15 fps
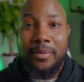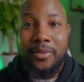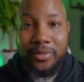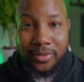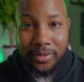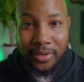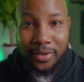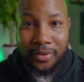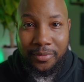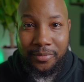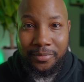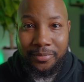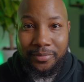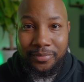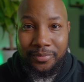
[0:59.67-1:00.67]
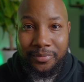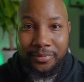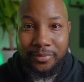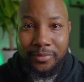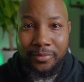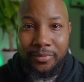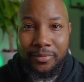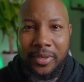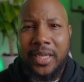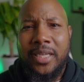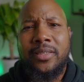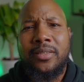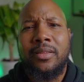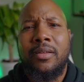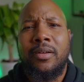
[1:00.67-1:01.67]
So,
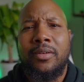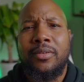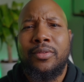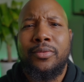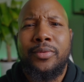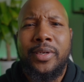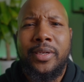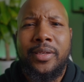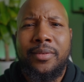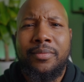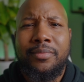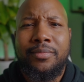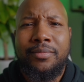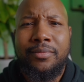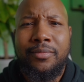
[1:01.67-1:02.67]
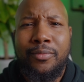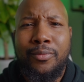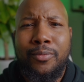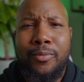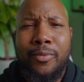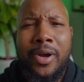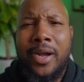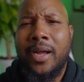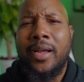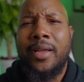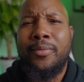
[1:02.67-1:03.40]
S-LOG3. Why